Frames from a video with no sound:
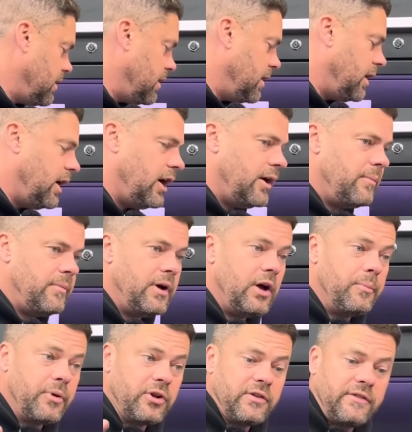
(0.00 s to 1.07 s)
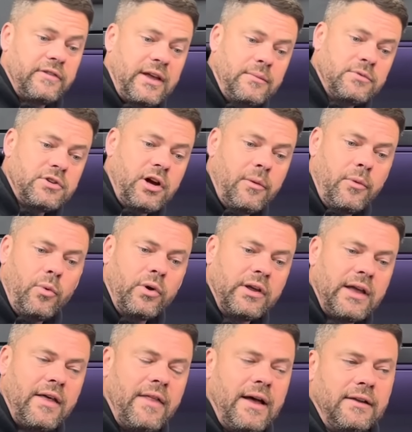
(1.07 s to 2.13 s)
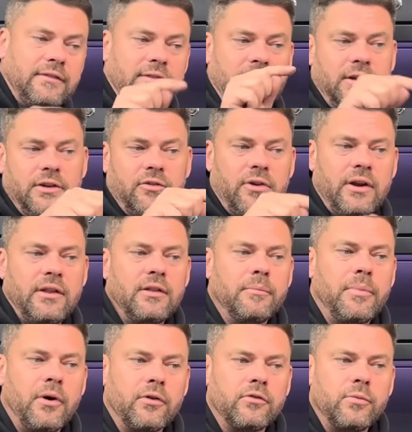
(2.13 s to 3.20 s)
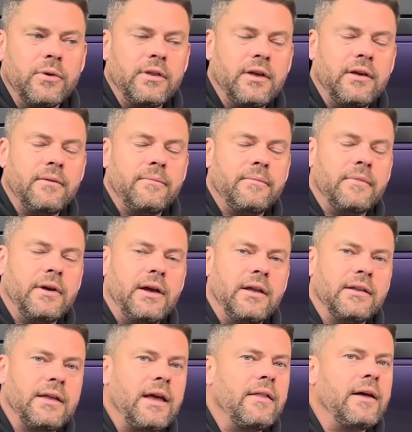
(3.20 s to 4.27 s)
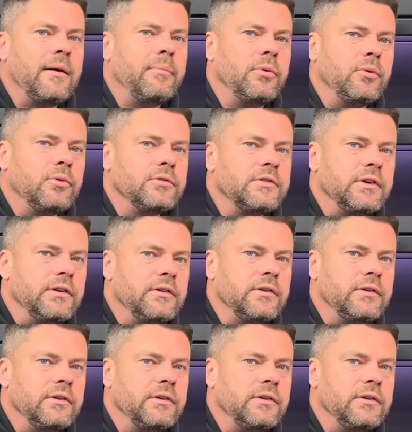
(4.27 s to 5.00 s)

But at the same time, I want to get that cylinder head in the box with it and get that ported.